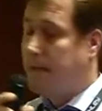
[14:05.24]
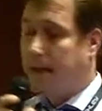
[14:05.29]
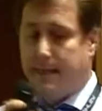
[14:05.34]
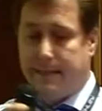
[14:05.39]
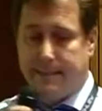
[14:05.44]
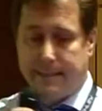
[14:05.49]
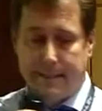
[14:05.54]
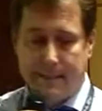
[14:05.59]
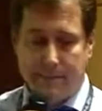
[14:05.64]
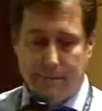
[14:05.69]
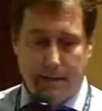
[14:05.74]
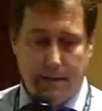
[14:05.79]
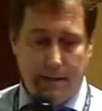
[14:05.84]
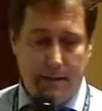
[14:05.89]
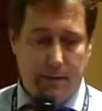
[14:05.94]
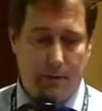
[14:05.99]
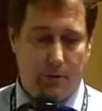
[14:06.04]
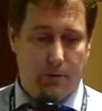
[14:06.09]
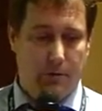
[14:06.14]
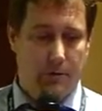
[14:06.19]

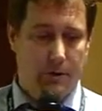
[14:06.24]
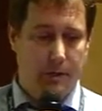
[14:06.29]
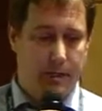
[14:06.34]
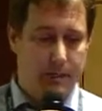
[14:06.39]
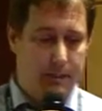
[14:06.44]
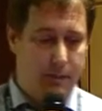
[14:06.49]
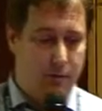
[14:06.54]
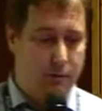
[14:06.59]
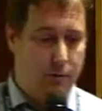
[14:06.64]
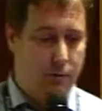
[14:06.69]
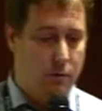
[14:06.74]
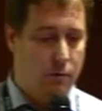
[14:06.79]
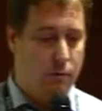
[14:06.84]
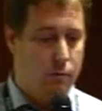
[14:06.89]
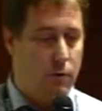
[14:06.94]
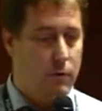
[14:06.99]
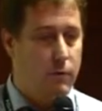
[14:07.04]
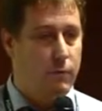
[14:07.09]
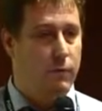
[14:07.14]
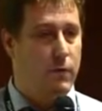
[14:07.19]
identified all the data flow and
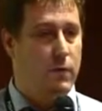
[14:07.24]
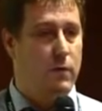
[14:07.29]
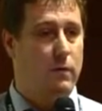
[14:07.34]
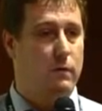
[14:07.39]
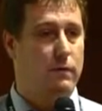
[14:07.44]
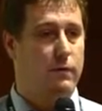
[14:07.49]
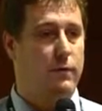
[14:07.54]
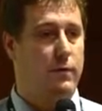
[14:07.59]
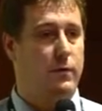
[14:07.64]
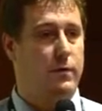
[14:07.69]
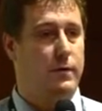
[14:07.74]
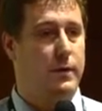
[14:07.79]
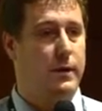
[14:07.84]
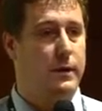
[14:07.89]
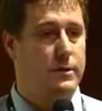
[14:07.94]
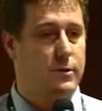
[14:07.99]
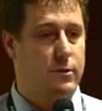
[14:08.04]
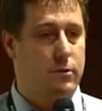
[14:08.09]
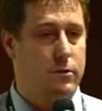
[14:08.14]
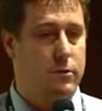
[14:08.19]
workflow for
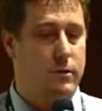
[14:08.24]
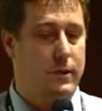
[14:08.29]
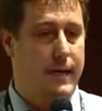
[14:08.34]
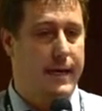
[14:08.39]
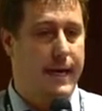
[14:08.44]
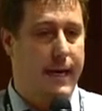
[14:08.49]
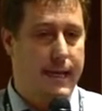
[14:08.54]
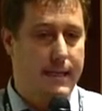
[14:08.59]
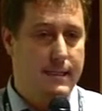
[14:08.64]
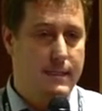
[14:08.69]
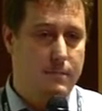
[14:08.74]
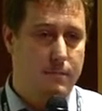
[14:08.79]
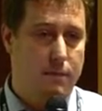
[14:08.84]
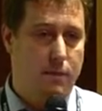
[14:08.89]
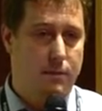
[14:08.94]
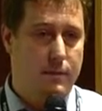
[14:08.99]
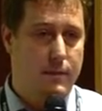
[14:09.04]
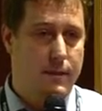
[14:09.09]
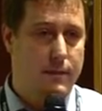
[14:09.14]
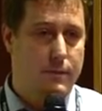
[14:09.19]
the so-called enhanced
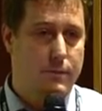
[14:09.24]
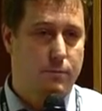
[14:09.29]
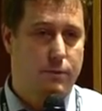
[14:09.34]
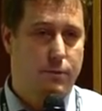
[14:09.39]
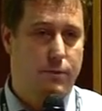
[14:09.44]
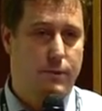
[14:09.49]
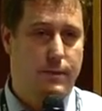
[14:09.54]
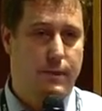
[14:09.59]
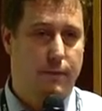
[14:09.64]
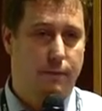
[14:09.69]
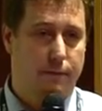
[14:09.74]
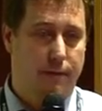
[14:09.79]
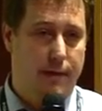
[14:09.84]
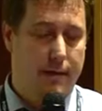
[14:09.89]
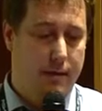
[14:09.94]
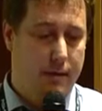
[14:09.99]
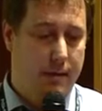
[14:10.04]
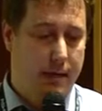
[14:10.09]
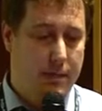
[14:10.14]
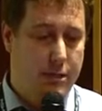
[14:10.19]
process, which is
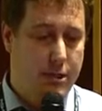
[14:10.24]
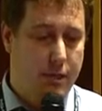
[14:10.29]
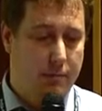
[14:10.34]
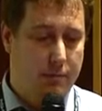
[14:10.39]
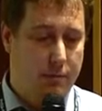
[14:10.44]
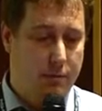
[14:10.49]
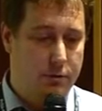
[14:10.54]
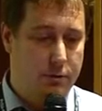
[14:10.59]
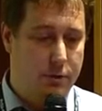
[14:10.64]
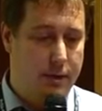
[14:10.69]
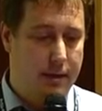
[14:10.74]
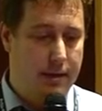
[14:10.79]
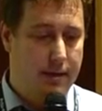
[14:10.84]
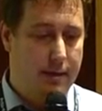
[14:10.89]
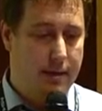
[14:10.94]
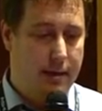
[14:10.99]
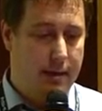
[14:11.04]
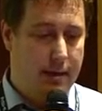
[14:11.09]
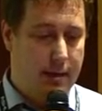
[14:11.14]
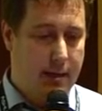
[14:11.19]
defined in the Ashley project.
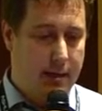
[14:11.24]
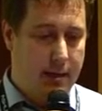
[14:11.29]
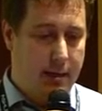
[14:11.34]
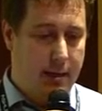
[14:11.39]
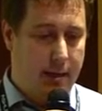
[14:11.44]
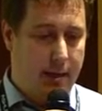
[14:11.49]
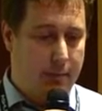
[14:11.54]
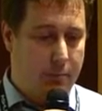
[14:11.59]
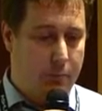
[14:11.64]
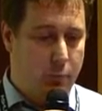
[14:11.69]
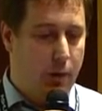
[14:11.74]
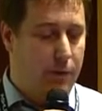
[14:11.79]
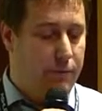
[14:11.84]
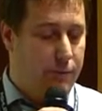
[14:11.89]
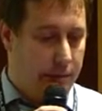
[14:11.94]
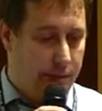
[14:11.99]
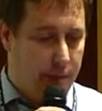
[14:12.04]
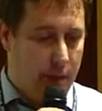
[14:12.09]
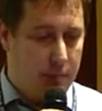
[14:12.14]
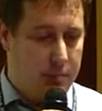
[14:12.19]
We have
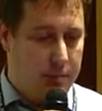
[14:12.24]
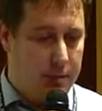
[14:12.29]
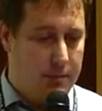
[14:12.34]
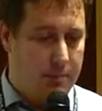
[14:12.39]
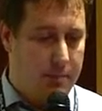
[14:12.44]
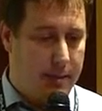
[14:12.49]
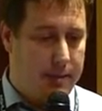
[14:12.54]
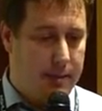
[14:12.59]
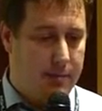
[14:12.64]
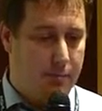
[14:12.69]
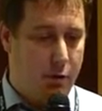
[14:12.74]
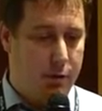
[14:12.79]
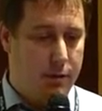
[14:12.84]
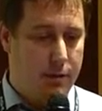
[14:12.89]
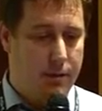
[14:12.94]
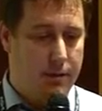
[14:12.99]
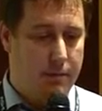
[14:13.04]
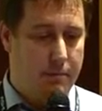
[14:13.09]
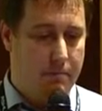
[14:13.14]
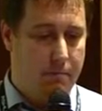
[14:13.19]
developed this meta
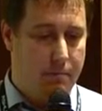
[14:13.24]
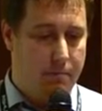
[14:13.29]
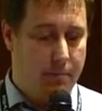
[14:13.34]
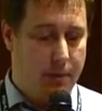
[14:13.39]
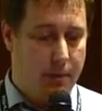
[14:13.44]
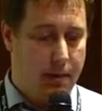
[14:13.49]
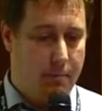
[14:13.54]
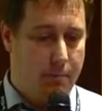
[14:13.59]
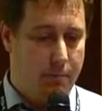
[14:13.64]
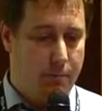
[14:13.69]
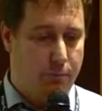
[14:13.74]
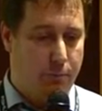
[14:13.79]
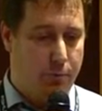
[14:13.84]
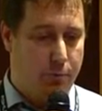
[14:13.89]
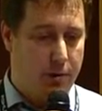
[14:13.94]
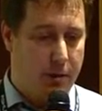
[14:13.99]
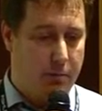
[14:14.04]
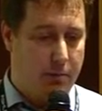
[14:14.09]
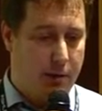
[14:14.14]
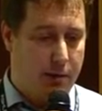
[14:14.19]
model
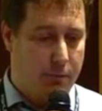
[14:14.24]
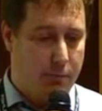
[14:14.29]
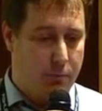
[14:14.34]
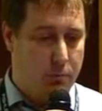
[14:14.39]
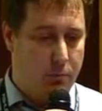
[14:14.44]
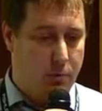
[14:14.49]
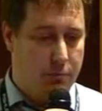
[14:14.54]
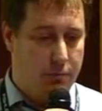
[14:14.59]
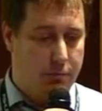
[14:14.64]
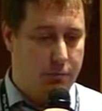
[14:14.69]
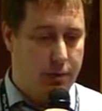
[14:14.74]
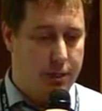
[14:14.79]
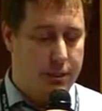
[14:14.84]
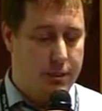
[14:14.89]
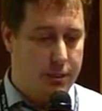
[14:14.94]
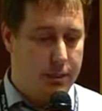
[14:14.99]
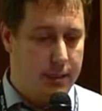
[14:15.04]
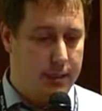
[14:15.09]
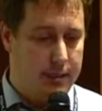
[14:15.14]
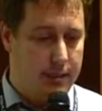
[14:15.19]
for the platform
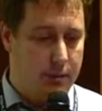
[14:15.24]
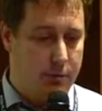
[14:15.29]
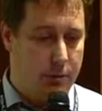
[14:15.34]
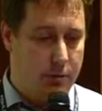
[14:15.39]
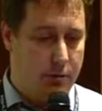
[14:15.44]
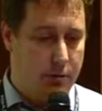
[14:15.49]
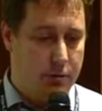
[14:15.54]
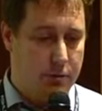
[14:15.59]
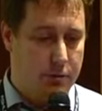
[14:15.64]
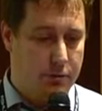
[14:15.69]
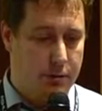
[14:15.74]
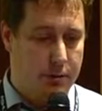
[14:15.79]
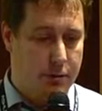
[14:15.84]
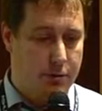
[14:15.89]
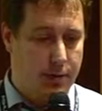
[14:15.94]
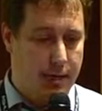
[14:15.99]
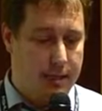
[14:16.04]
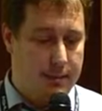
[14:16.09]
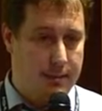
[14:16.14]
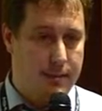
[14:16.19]
configuration data we are going to
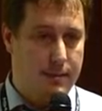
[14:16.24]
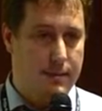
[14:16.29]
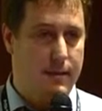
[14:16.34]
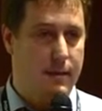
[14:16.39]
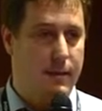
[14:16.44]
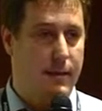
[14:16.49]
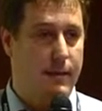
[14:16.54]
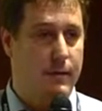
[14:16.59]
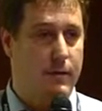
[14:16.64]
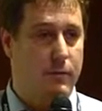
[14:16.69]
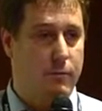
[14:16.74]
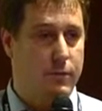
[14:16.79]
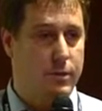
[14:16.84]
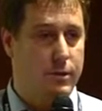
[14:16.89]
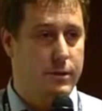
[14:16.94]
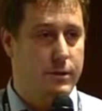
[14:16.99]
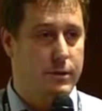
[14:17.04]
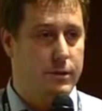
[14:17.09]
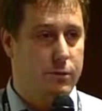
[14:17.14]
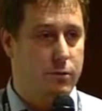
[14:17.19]
address, and
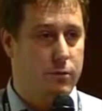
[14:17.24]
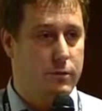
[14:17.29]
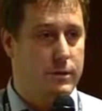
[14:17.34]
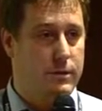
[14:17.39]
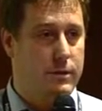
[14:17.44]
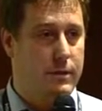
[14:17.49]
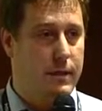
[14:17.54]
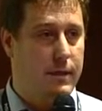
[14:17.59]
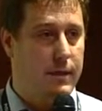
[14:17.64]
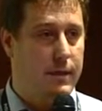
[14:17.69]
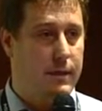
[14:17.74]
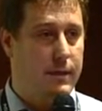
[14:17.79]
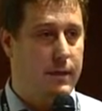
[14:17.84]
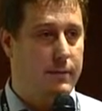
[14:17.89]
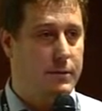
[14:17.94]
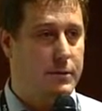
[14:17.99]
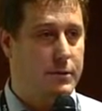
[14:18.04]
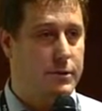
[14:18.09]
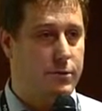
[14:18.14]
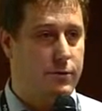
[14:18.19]
which is used in the
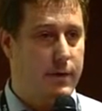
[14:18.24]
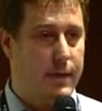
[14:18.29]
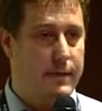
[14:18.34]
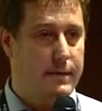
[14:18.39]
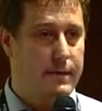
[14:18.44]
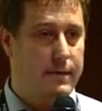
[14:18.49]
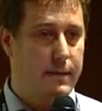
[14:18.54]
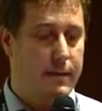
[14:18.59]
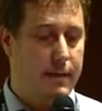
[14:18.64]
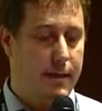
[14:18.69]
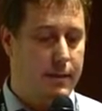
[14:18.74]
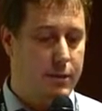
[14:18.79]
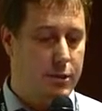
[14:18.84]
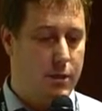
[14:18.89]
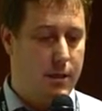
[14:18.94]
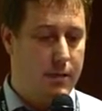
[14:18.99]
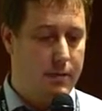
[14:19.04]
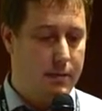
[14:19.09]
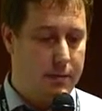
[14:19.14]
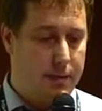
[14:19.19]
demonstrator, in the
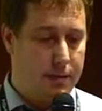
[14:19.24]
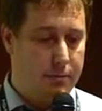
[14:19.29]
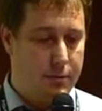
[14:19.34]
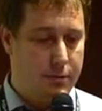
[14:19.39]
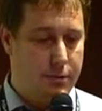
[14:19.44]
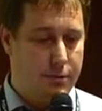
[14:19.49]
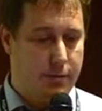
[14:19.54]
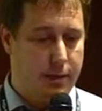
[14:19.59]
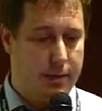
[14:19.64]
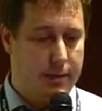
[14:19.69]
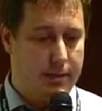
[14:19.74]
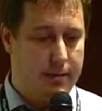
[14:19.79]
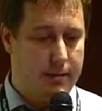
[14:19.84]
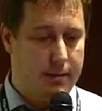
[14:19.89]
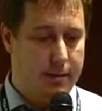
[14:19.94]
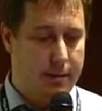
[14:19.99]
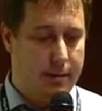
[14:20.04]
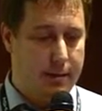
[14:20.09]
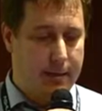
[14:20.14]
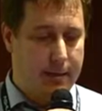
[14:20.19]
Ashley demonstrator.